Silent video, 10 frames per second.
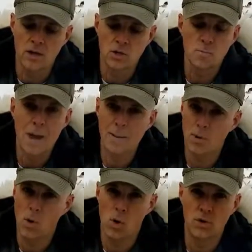Just pop a
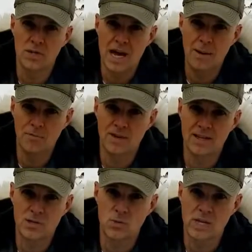hole in the top of it. That's where